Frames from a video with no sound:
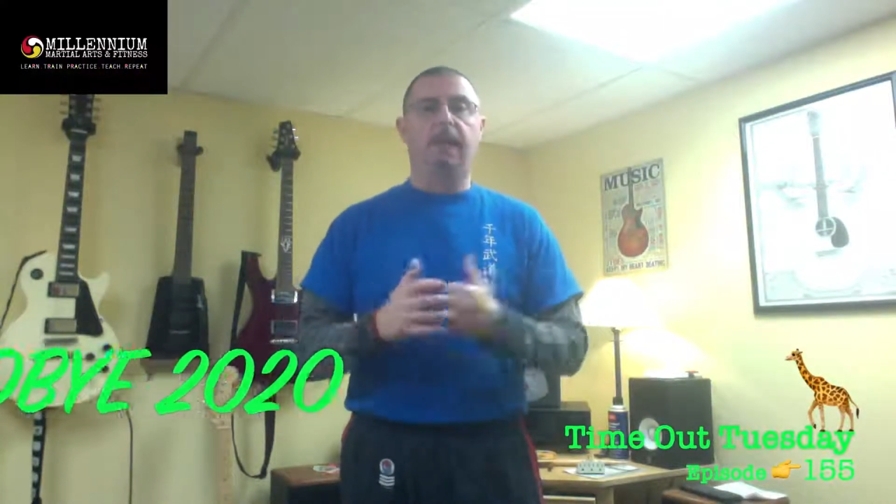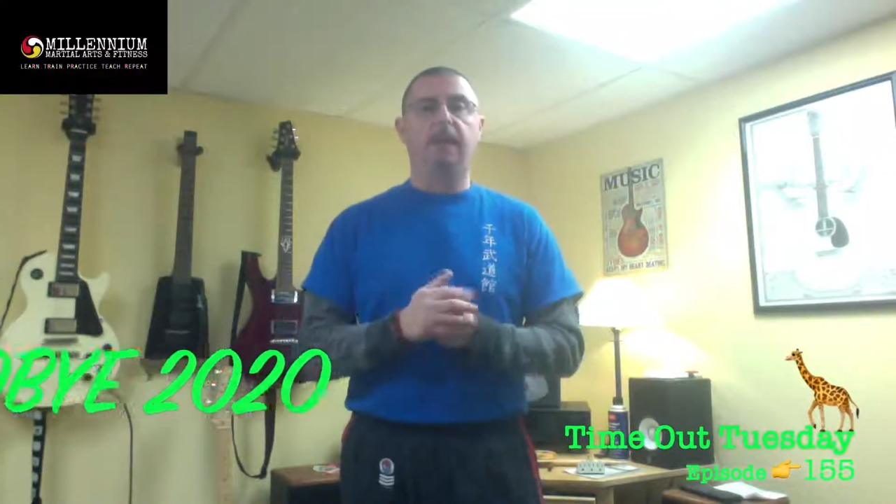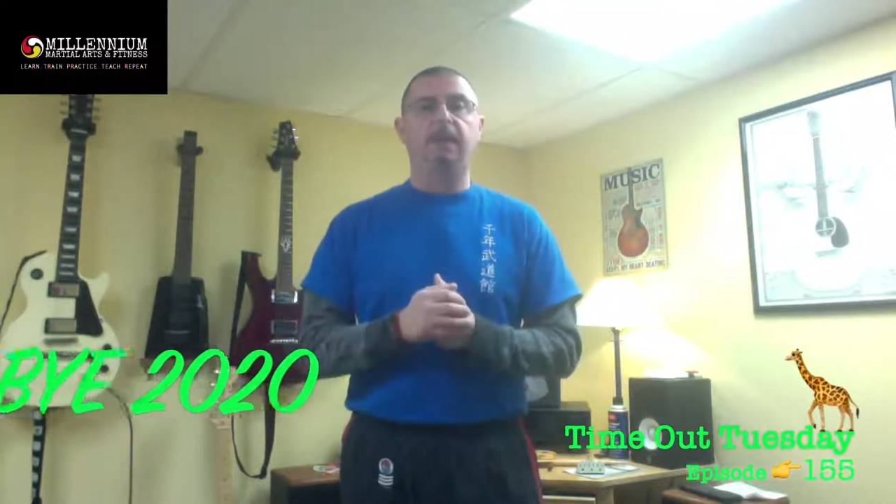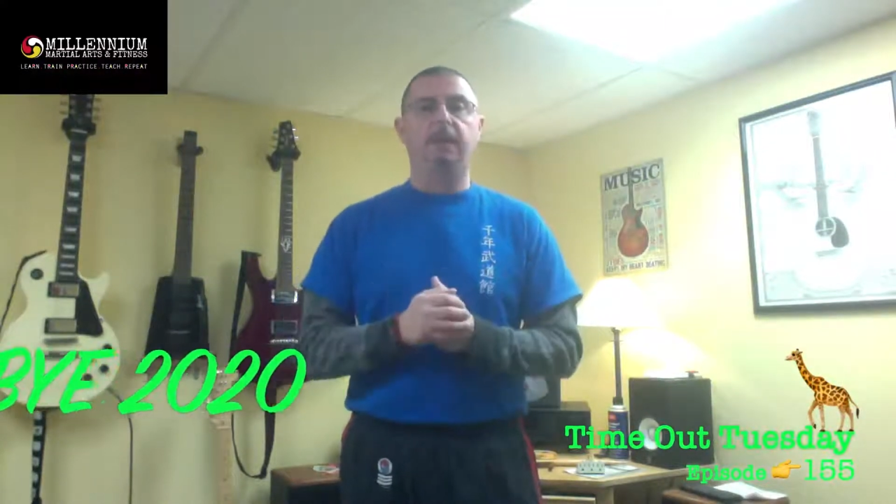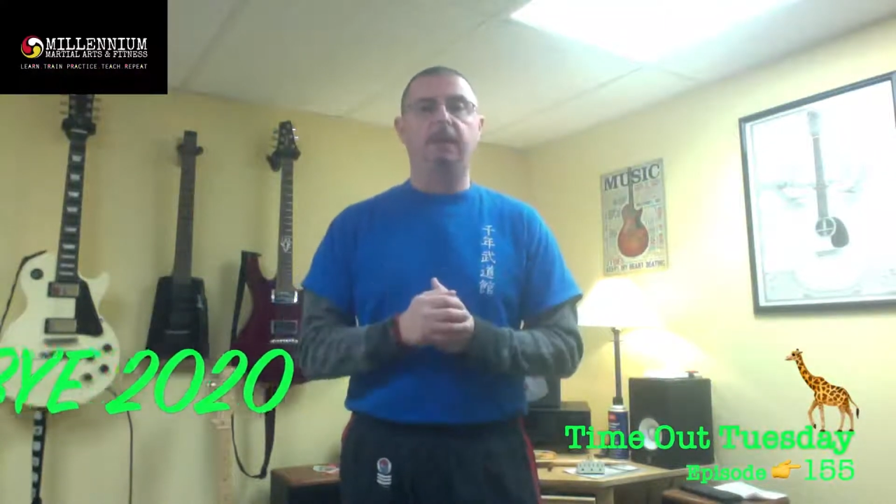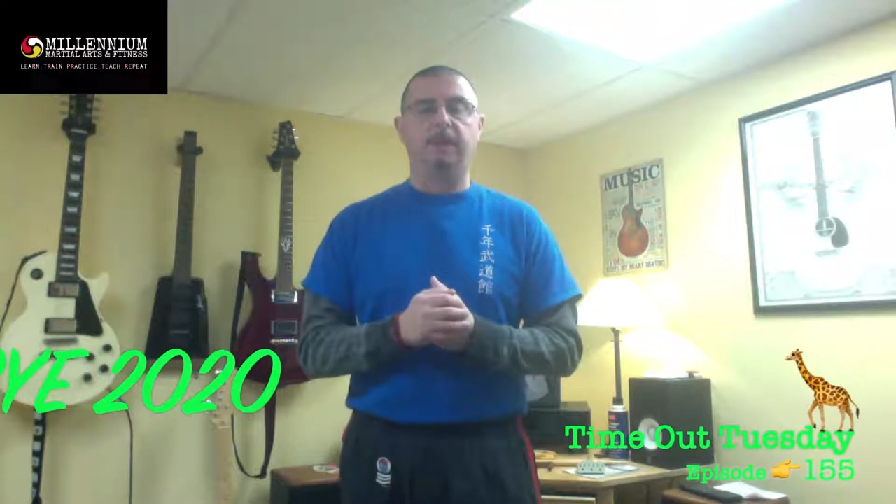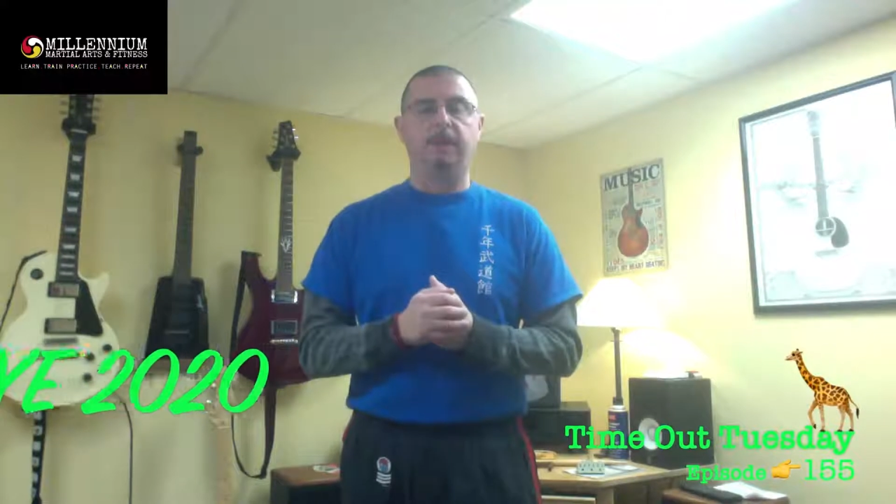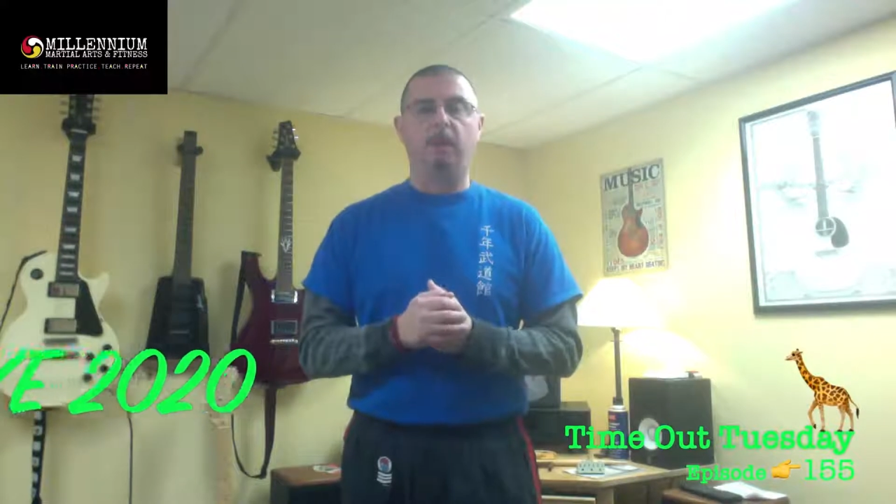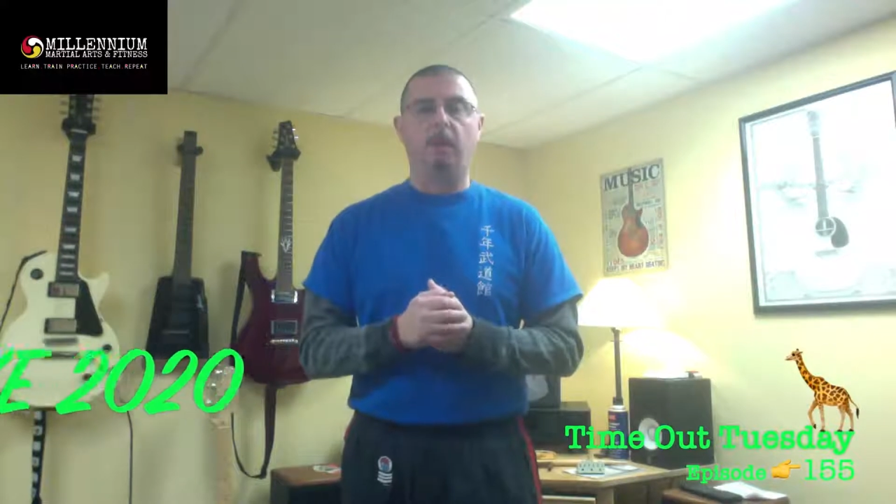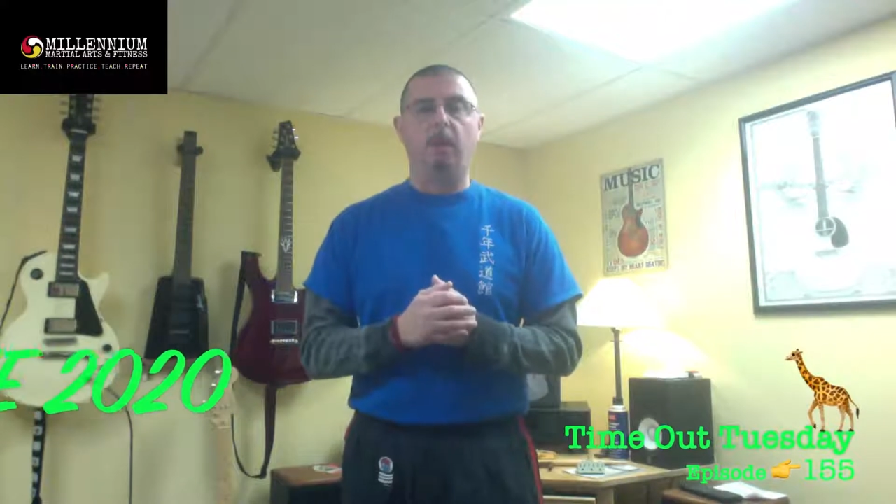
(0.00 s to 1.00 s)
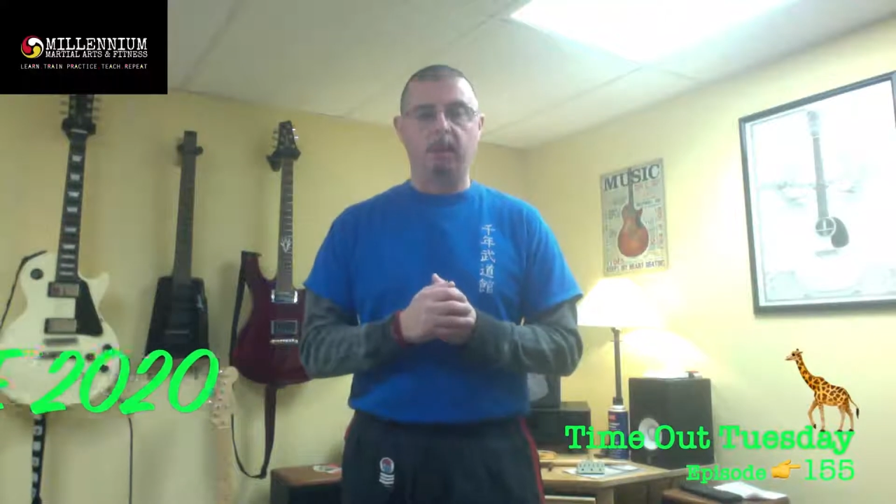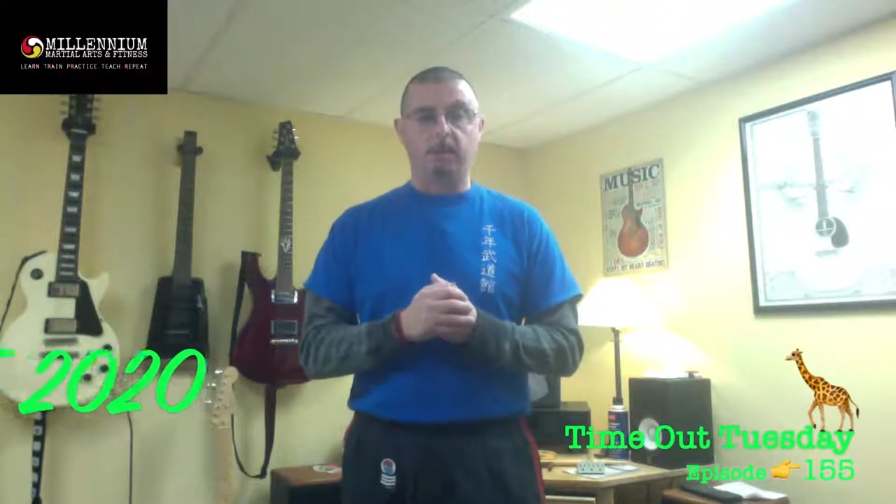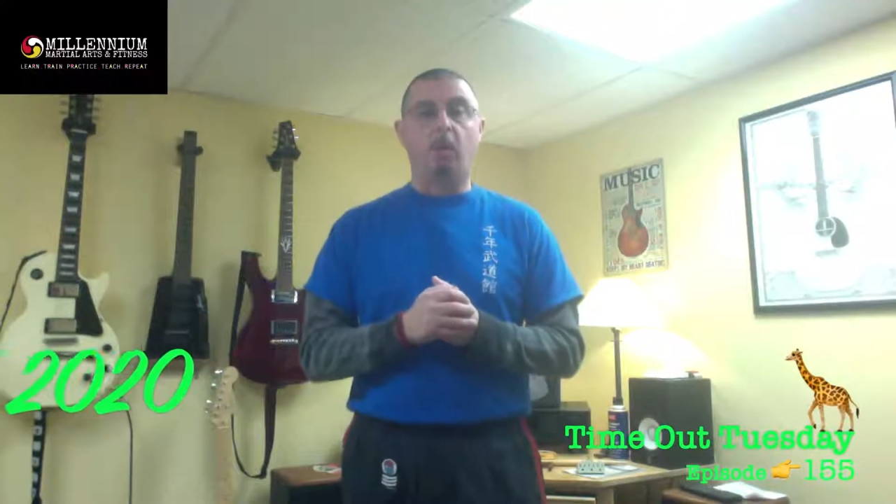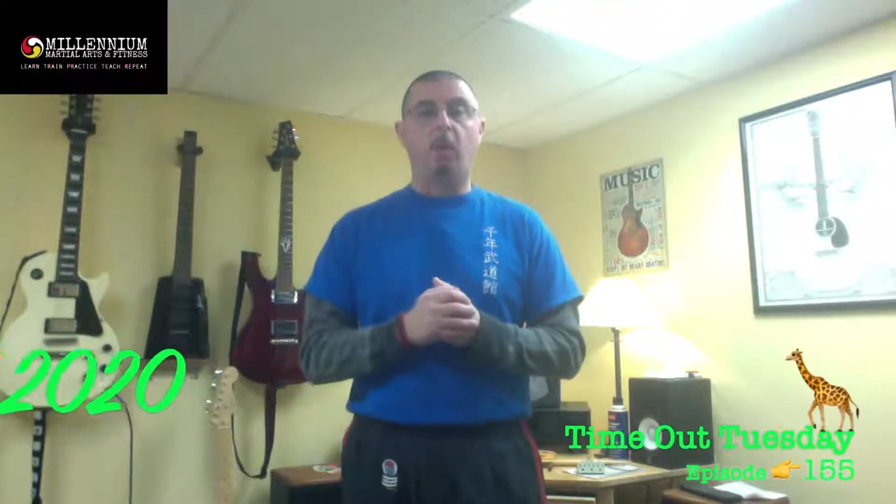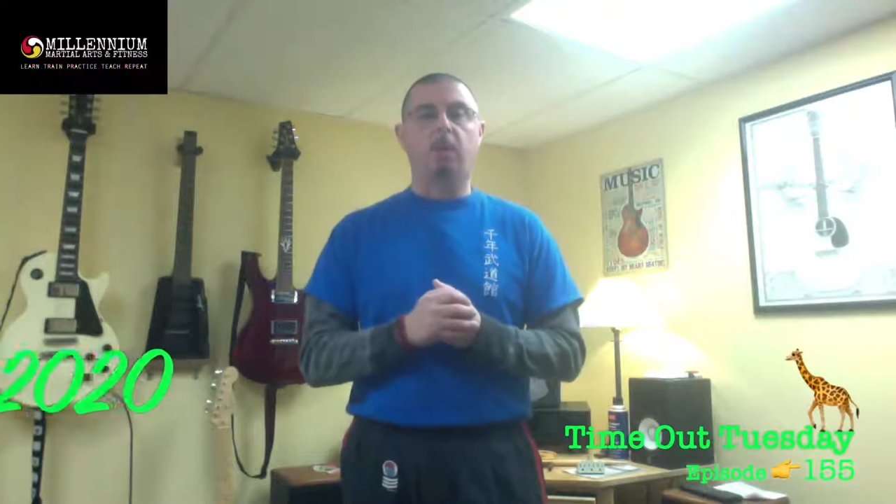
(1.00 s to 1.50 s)
down deep and see what was
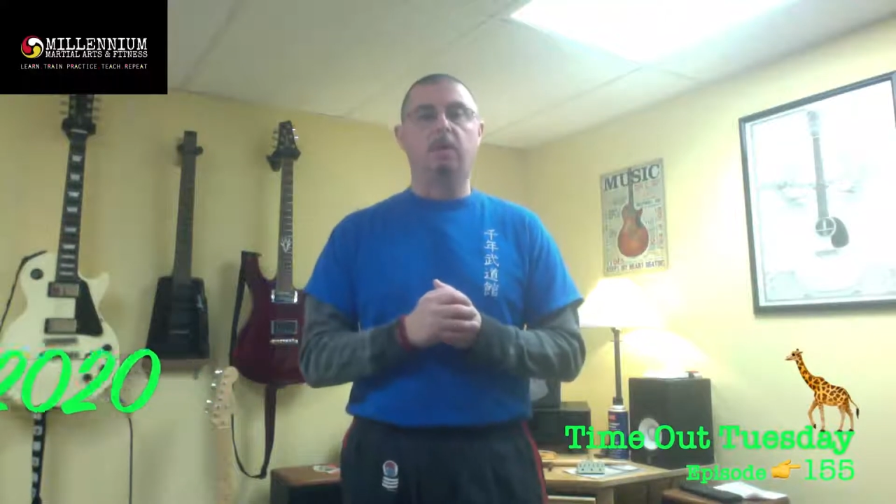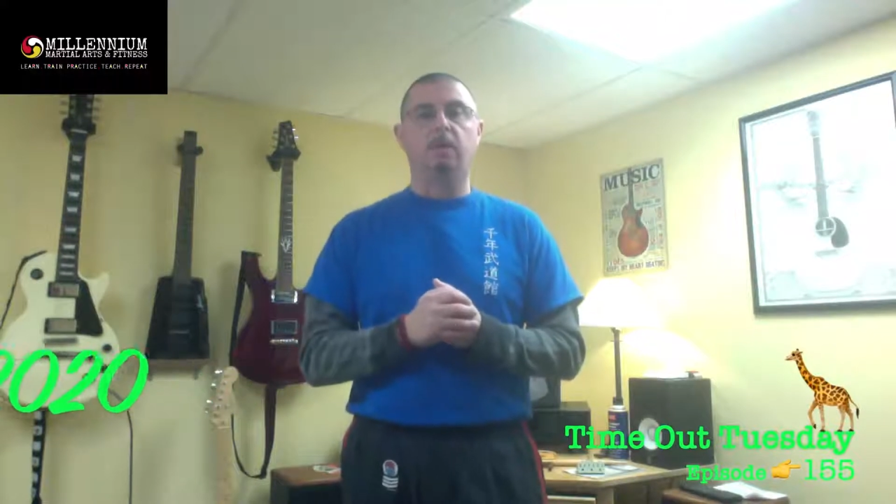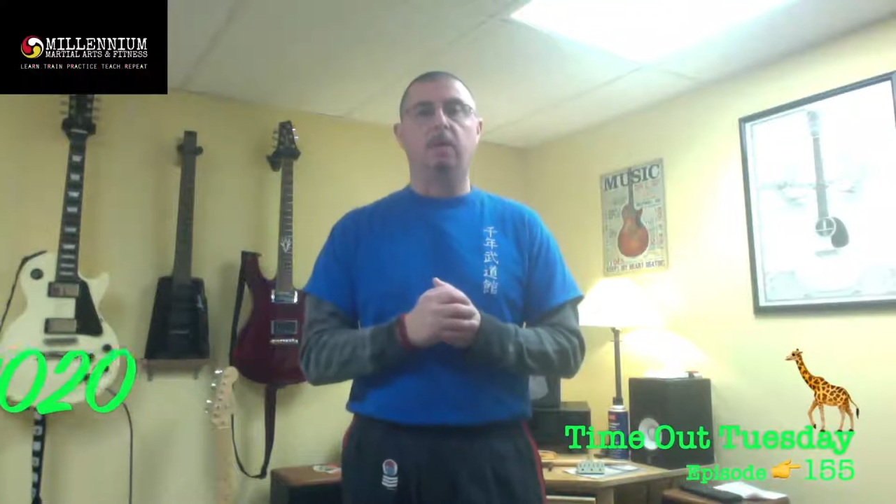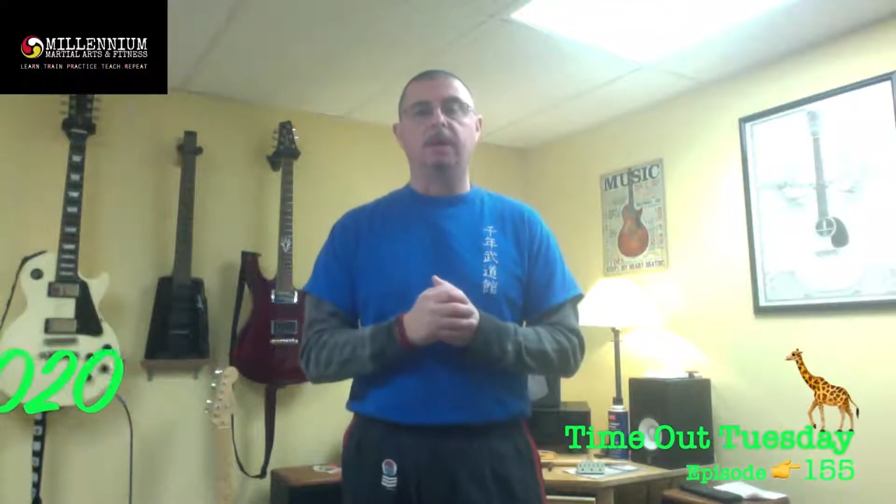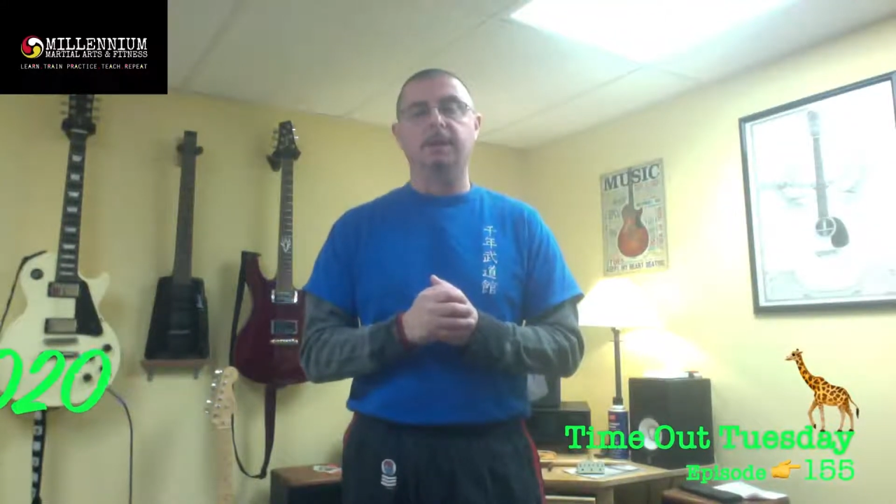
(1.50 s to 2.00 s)
important to us.